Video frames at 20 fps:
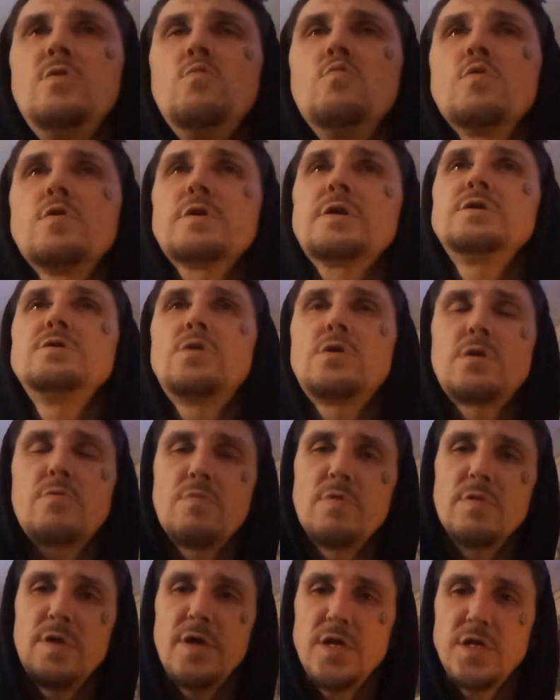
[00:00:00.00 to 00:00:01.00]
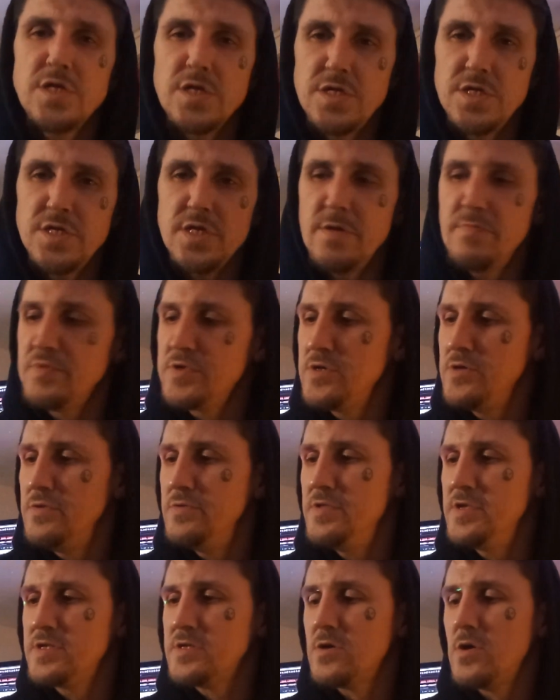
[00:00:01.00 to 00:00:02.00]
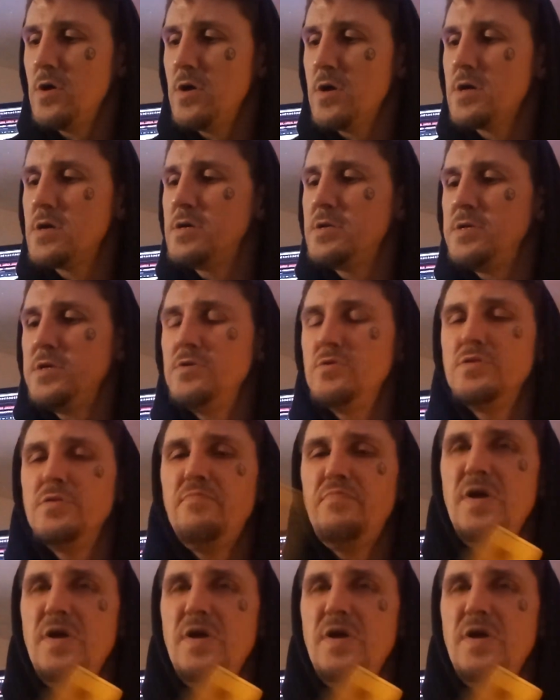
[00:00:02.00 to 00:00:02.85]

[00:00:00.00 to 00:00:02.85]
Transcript: working on a relationship too. This card, the